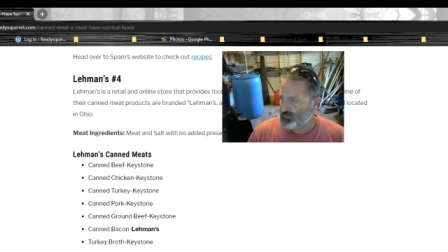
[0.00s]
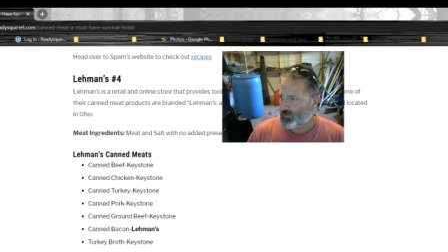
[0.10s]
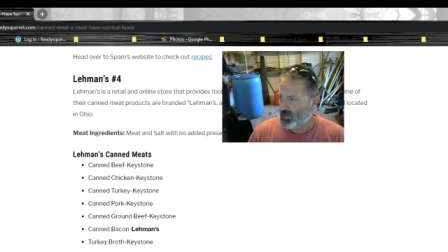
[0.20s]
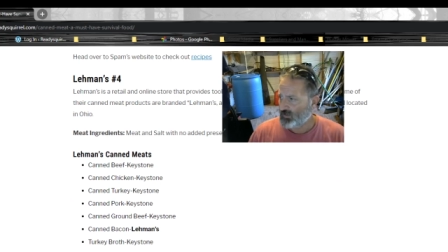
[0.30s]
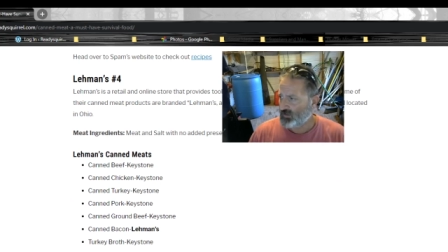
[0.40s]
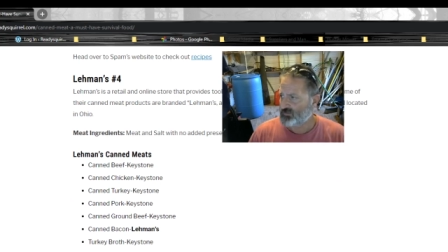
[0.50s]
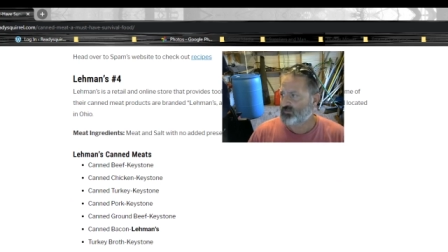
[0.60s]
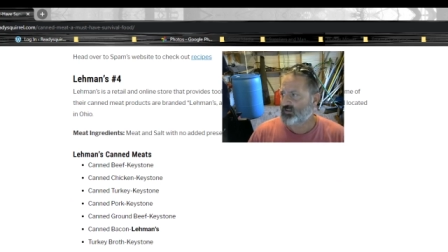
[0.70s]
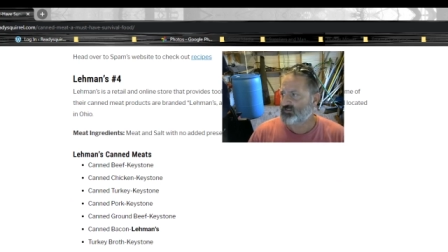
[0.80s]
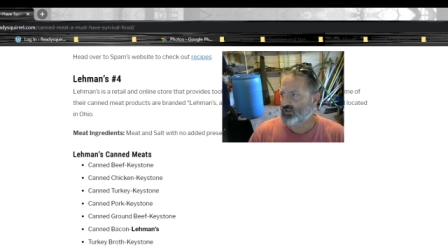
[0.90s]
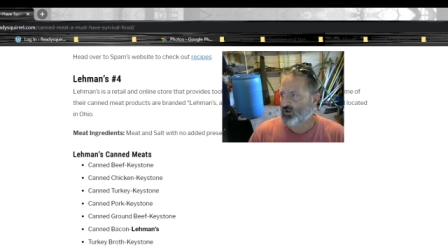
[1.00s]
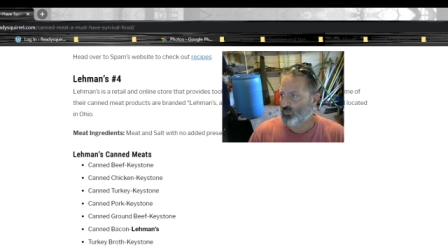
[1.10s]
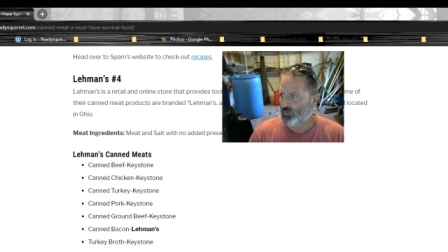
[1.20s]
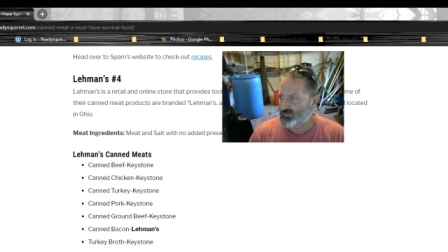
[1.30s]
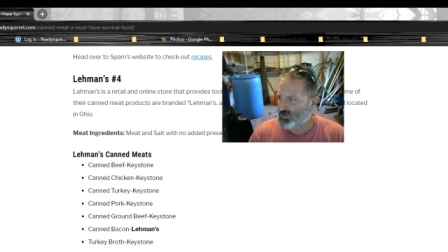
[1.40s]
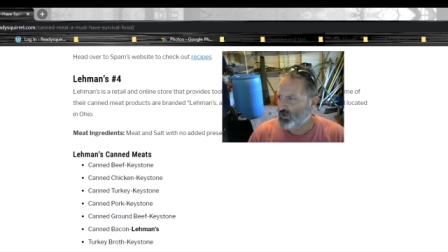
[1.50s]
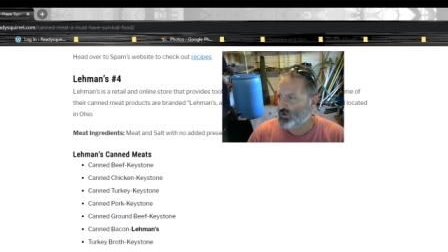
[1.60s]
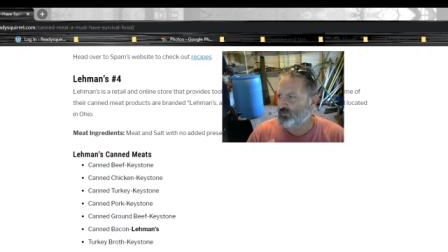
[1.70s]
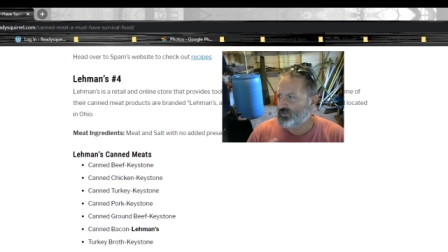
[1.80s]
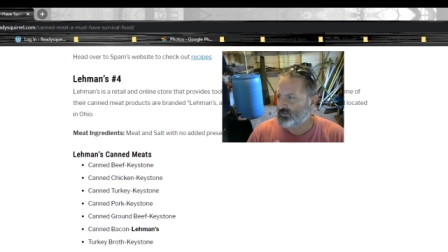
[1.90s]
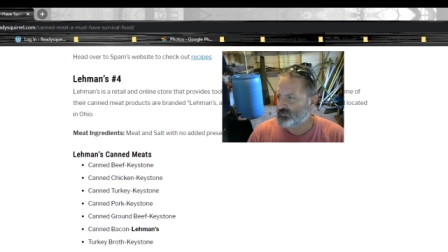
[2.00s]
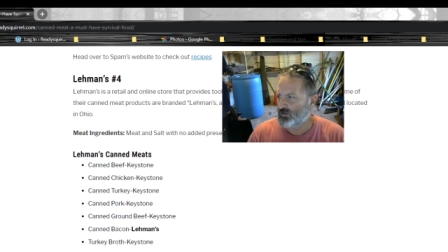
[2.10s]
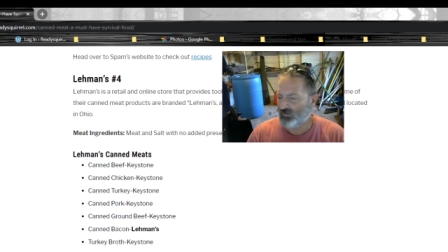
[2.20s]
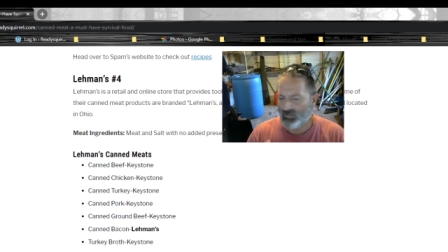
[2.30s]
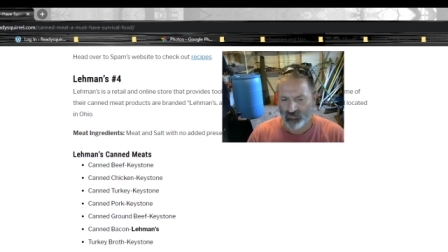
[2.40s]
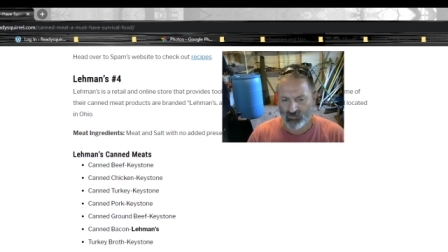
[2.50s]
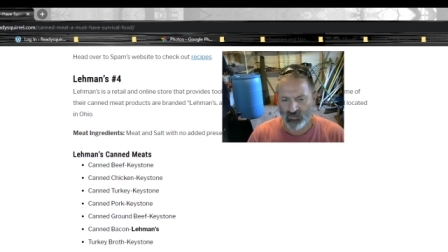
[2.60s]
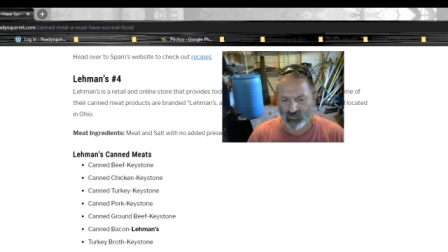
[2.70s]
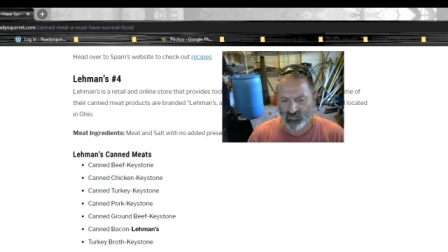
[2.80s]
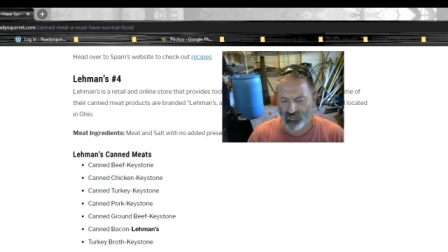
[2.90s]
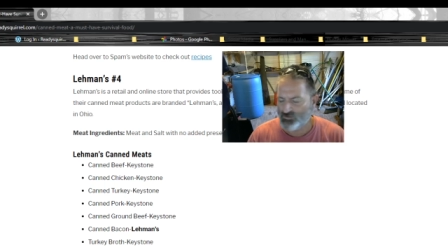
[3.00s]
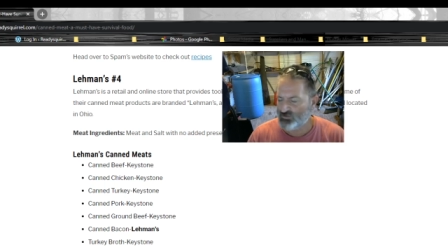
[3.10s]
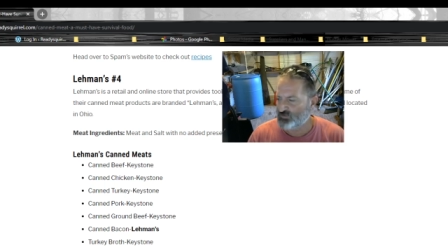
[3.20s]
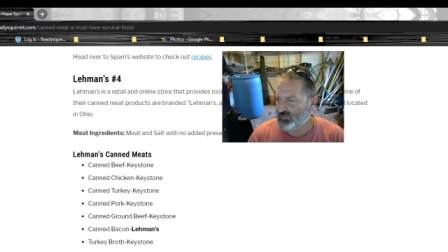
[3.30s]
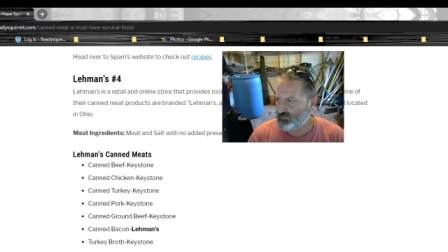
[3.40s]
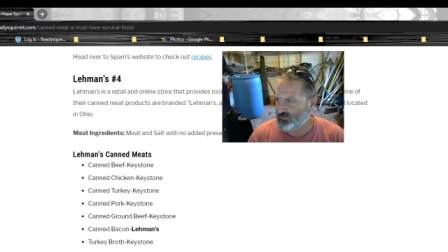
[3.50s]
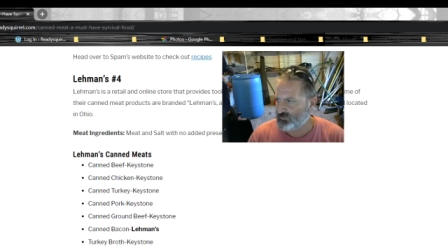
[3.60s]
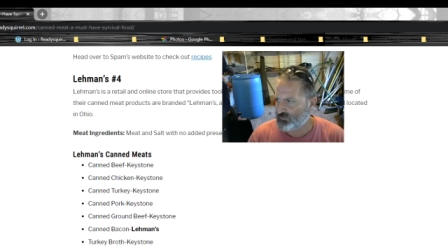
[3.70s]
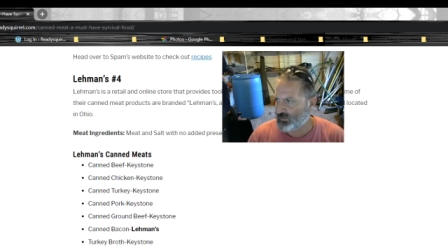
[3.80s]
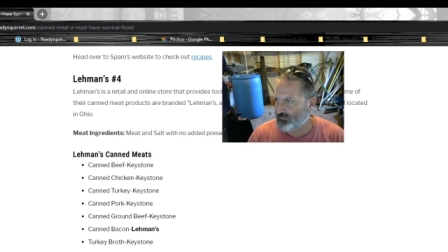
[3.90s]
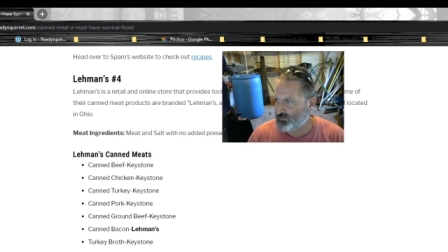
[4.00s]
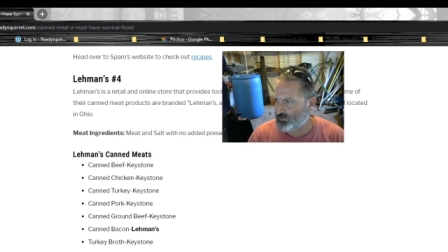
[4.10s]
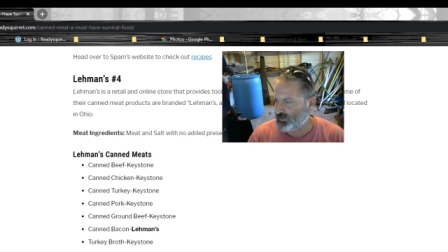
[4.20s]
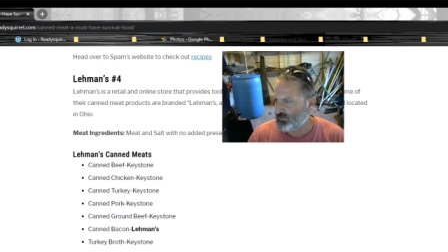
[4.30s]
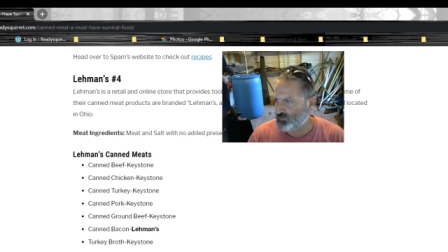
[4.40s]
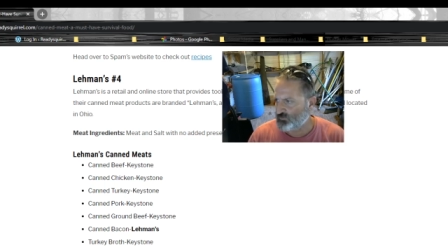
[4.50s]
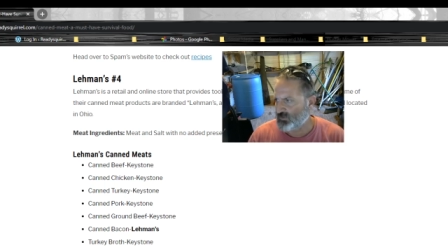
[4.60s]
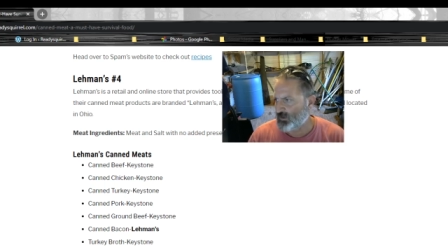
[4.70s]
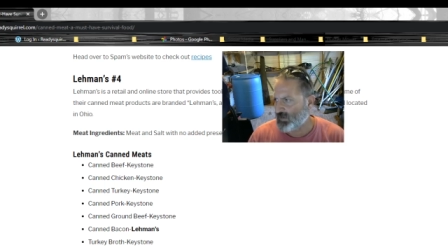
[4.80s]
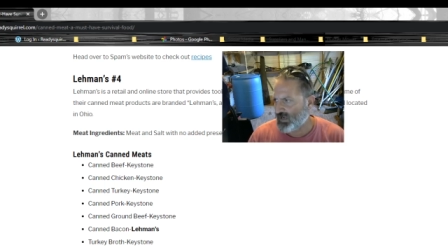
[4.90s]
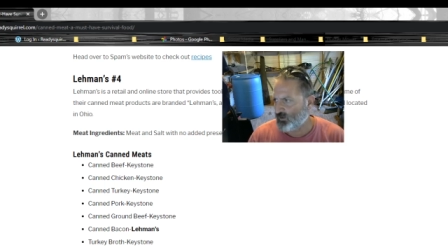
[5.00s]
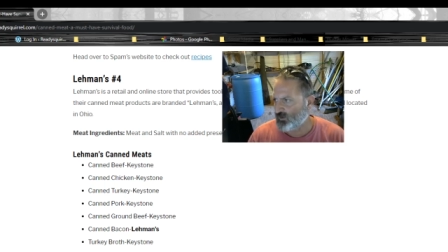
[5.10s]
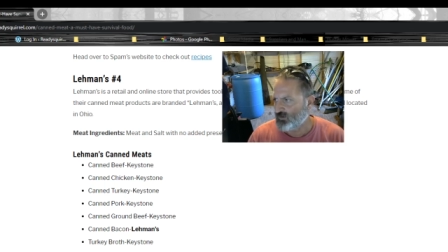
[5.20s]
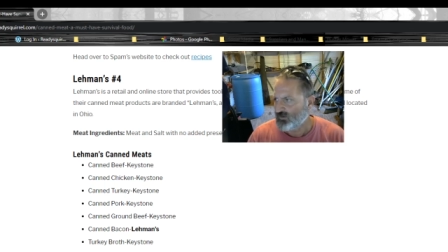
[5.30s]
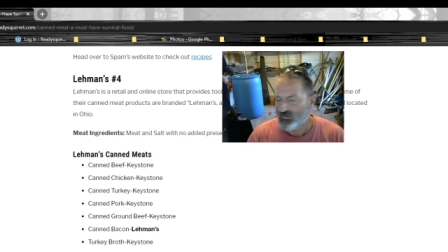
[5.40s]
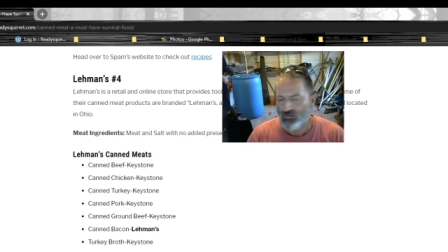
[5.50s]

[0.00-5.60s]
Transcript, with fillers: products. They sell wood stoves. They sell like uh, kitchen utensils and stuff that you can use without power.